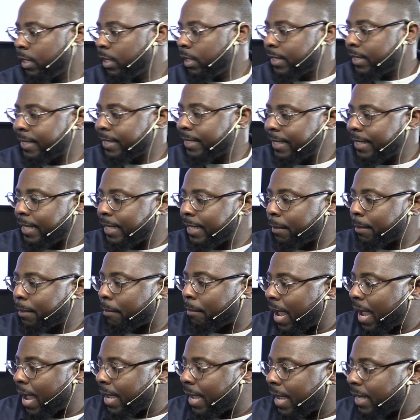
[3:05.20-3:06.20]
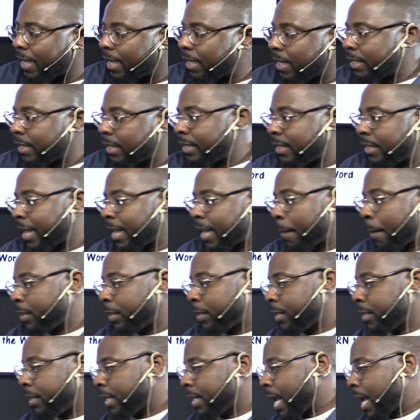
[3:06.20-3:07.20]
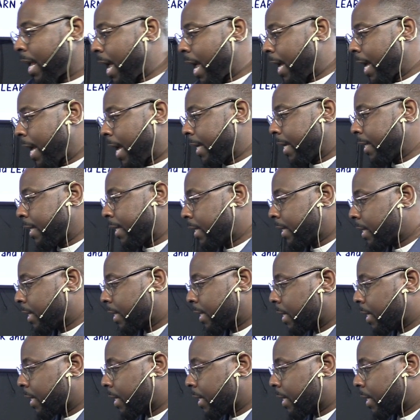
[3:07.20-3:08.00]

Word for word: It's Nehemiah chapter nine.